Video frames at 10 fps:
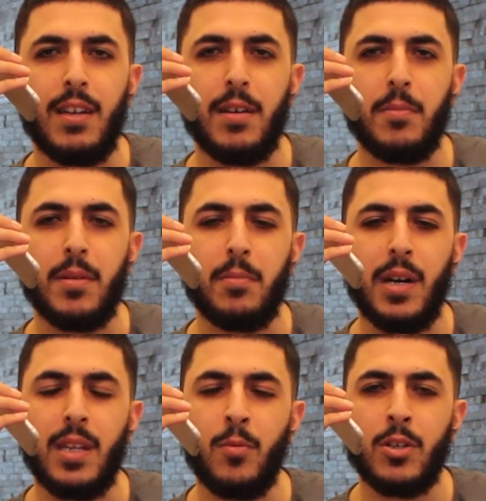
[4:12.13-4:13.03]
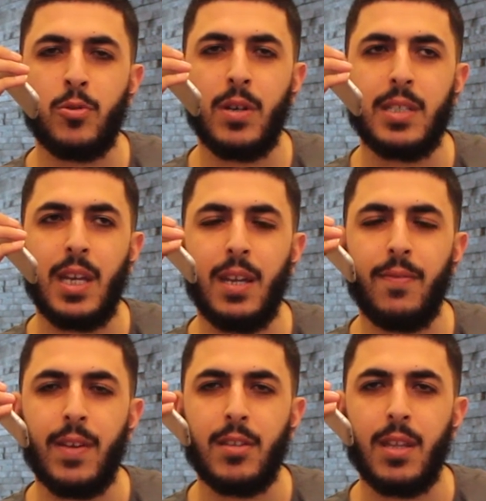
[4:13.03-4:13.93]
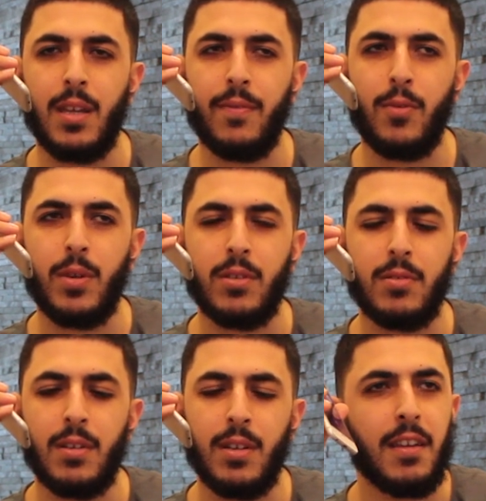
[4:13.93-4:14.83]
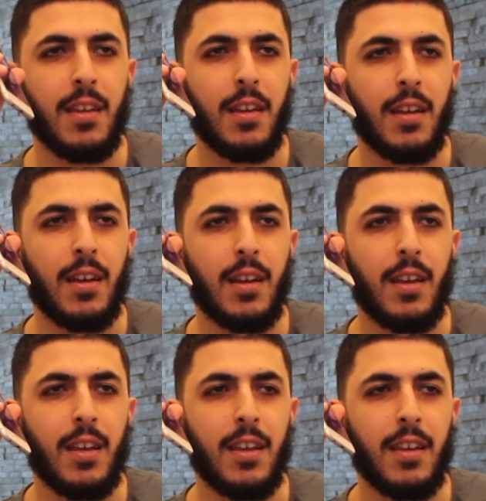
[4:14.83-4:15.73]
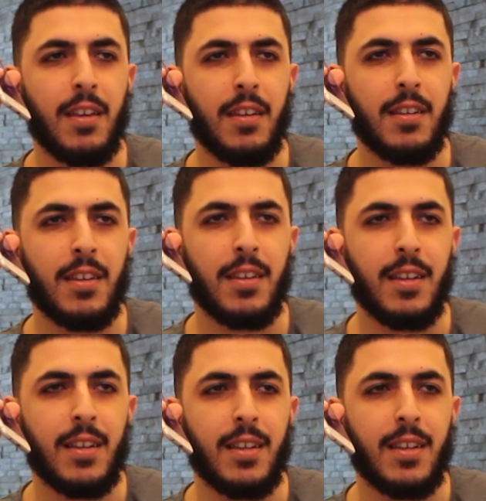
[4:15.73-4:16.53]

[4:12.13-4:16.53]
oh. um, but it didn't work. Do you want to say anything to the viewers? Mashallah, he's come a long way.